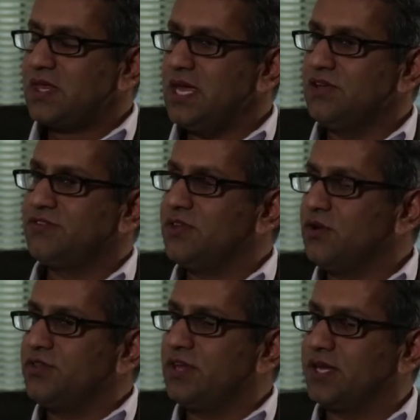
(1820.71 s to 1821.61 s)
is
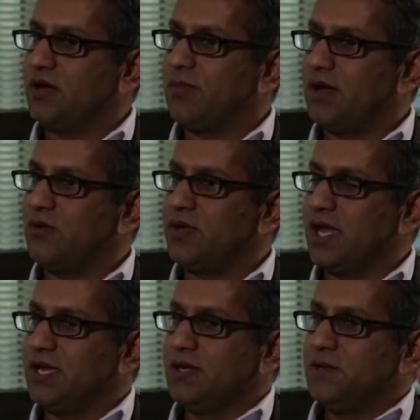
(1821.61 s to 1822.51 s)
they're thinking about,
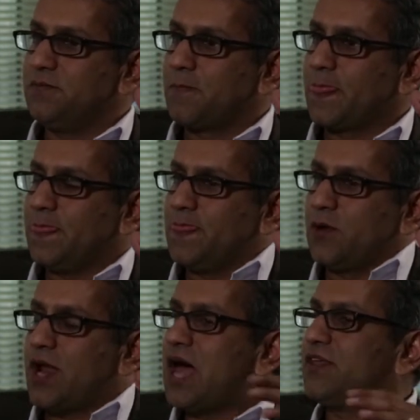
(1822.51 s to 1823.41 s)
okay,
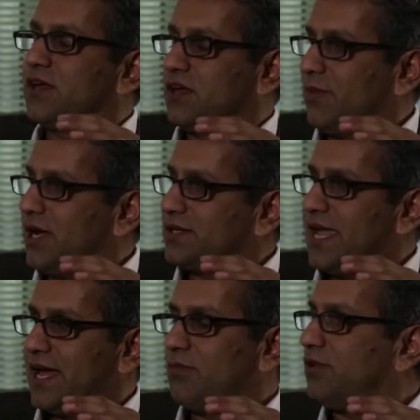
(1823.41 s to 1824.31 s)
they're not thinking about
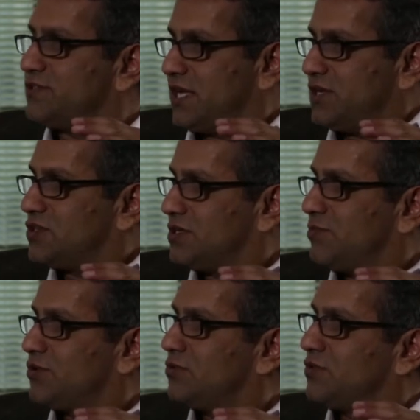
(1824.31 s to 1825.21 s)
cannibalization,
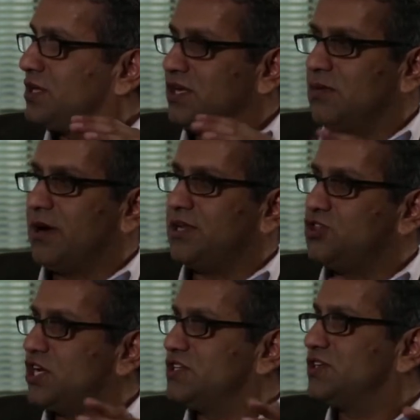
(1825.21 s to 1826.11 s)
but they're thinking about
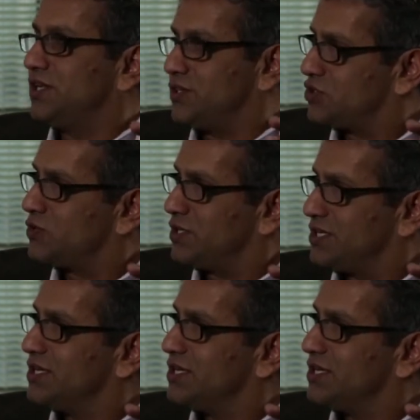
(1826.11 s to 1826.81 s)
adjacent industries.